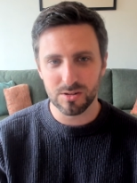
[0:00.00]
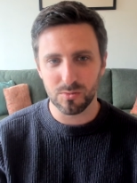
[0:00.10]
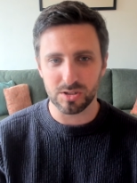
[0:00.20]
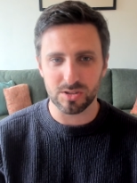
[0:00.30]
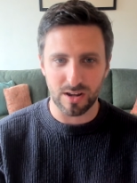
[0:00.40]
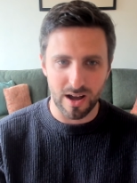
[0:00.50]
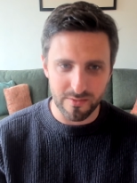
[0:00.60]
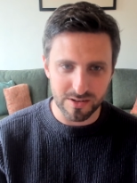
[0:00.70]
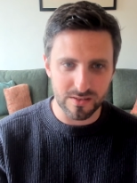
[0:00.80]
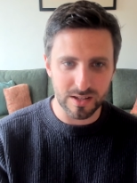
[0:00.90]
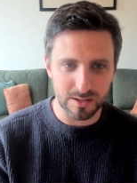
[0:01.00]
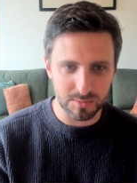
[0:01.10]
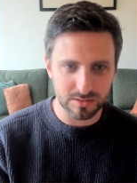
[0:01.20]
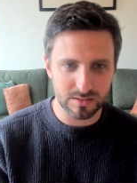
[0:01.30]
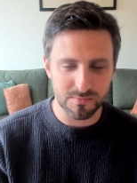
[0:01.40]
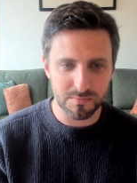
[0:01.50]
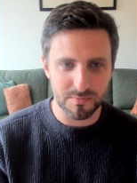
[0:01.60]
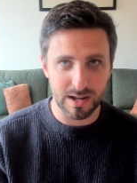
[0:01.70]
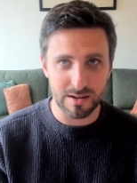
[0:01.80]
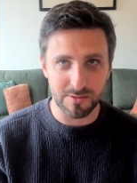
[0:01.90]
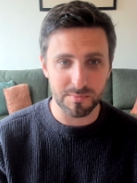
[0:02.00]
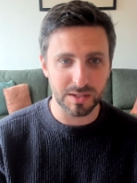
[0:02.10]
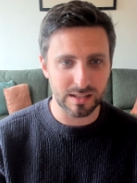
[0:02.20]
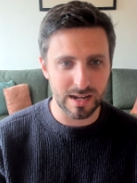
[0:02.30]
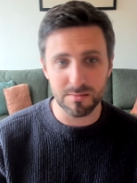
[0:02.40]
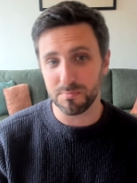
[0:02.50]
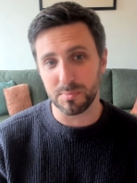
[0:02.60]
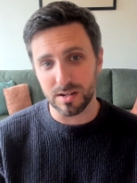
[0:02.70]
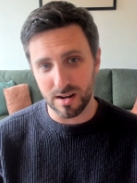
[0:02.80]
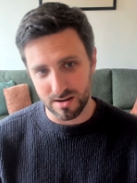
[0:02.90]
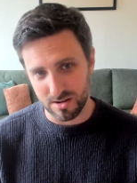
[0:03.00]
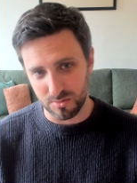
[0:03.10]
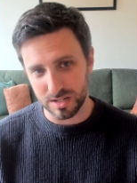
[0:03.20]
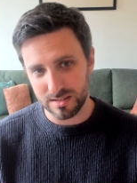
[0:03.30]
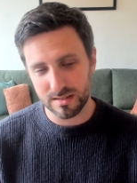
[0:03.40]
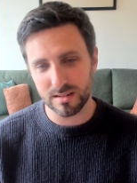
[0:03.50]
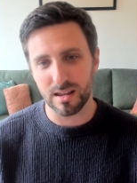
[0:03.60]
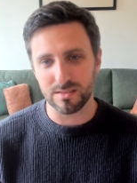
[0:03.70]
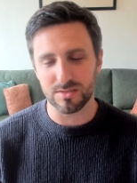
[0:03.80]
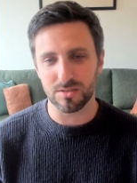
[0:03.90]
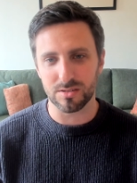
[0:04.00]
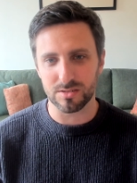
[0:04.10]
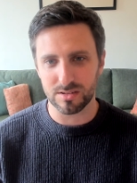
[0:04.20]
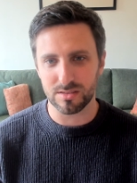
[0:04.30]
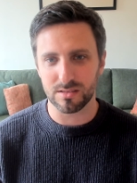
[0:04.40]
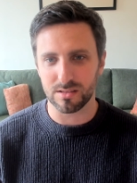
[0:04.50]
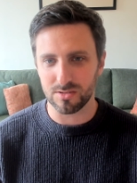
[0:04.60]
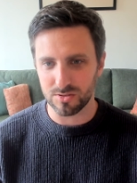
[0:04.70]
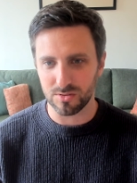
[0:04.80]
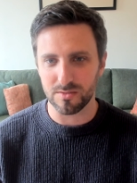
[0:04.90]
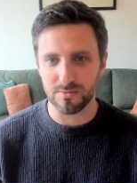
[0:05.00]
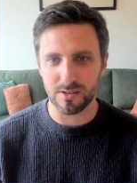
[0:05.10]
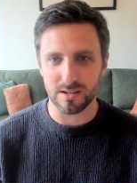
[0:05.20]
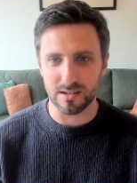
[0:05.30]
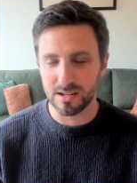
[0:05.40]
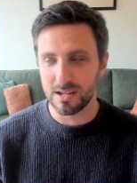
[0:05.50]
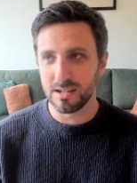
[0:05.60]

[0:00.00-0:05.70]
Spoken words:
which is often available from the client, but not always. And so there's sort of a